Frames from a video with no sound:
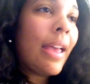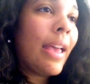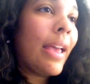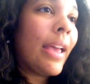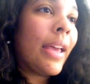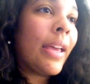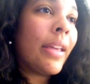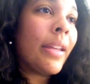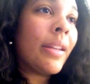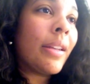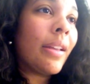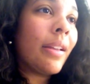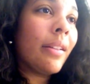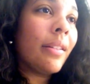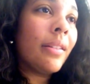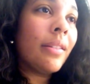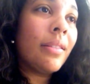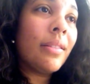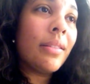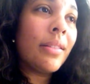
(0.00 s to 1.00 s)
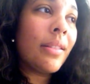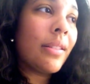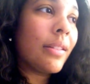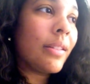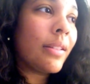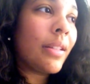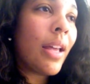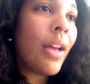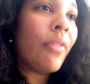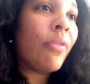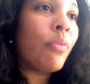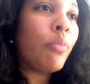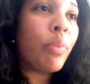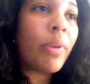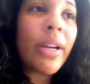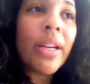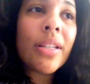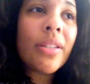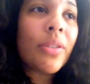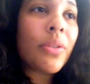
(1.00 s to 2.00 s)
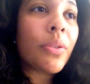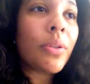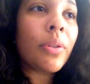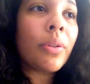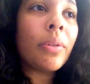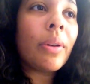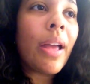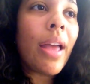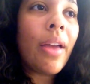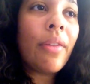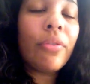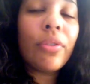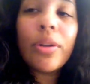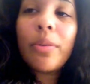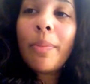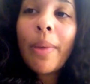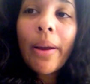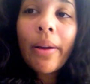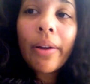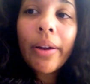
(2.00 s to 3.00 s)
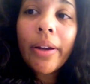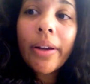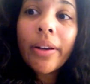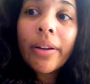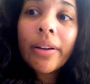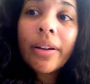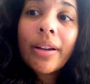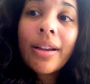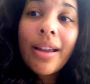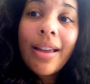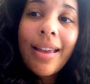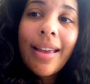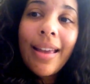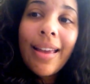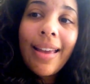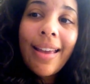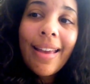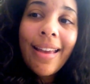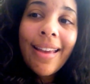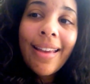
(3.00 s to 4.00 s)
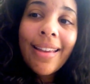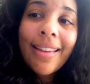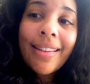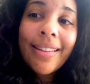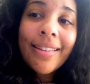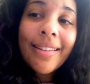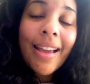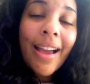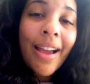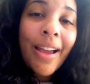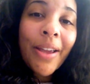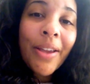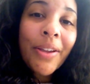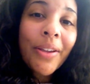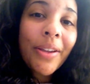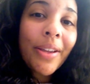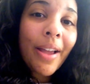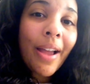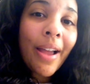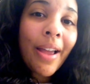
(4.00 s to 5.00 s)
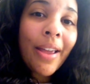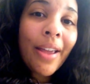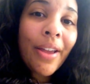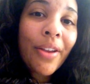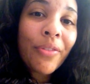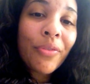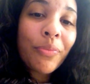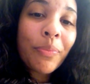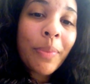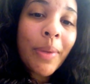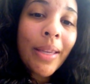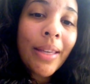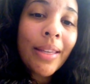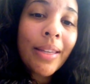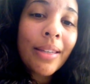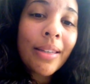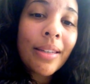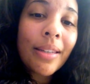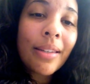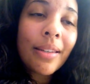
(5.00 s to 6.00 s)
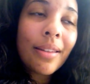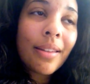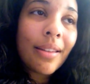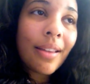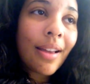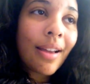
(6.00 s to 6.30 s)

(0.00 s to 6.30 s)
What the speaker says: and love breaks through every barrier. And I have been